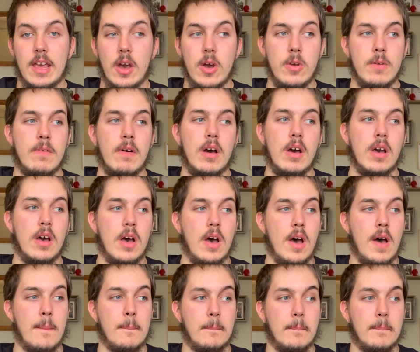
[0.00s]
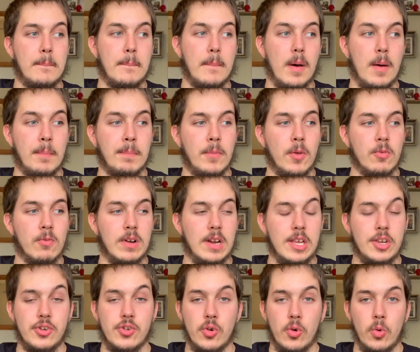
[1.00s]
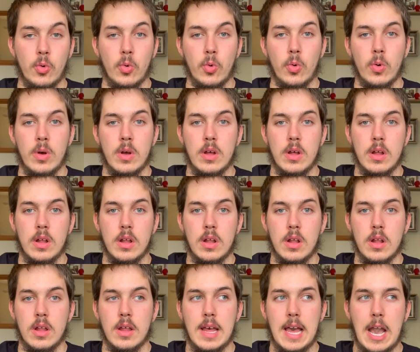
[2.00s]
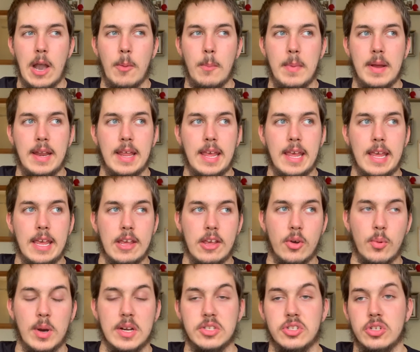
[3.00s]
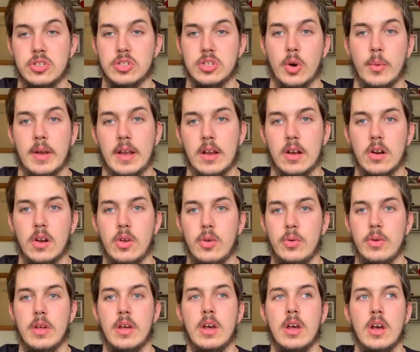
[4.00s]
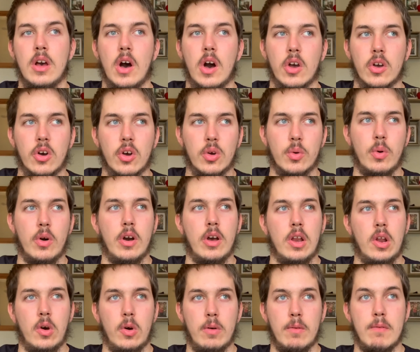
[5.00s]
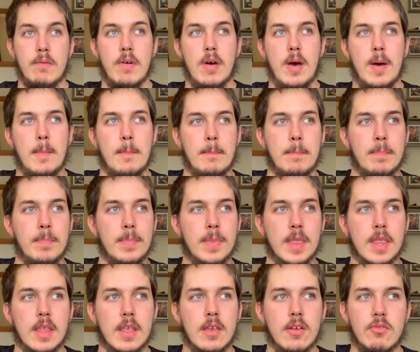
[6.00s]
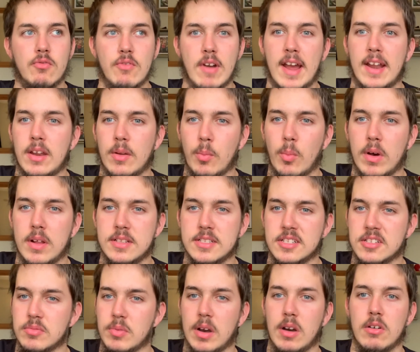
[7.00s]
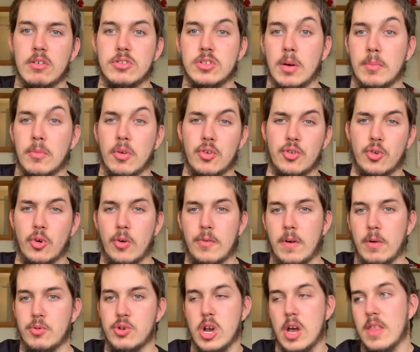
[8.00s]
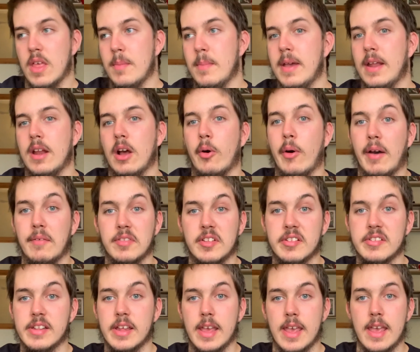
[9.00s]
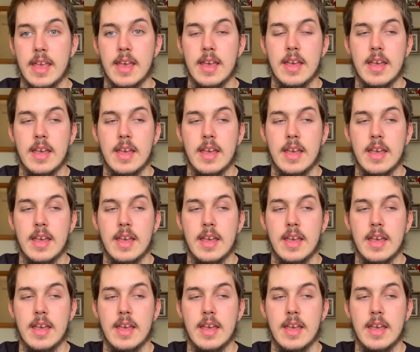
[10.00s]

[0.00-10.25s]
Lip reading: over. I'm not really sure how many questions I'll include. I got quite a lot of random ones as well, so I'm not sure if I'll chuck them in. I'll have to see